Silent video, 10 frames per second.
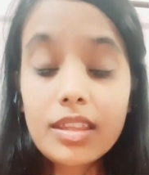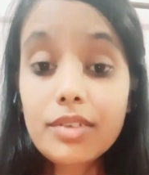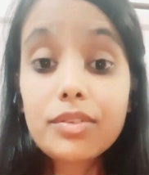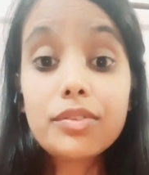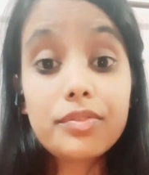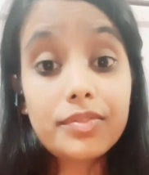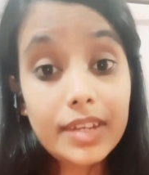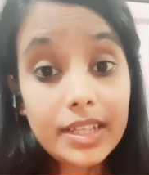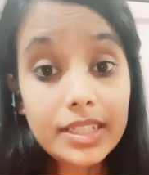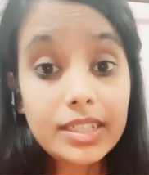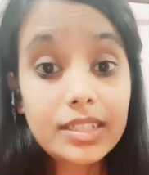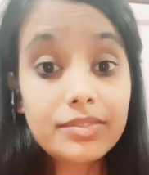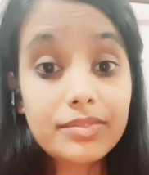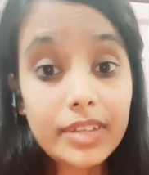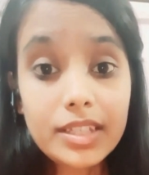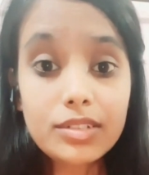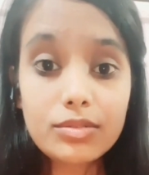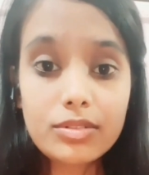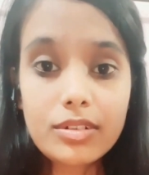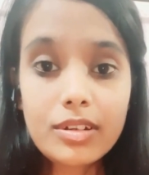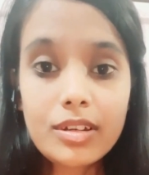they were very, very good.